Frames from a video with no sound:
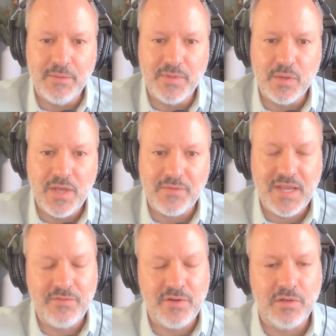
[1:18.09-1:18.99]
And then we'll have
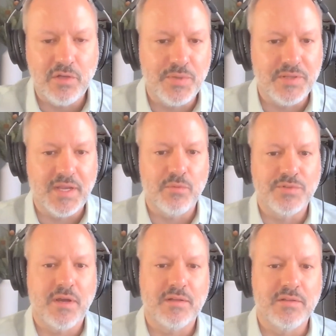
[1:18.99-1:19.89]
Kevin on a little bit later.
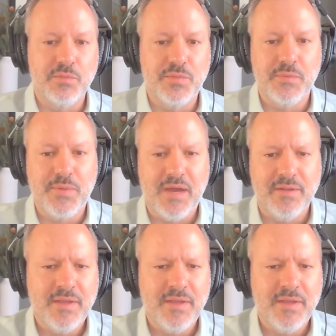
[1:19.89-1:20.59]
We'll talk a little bit about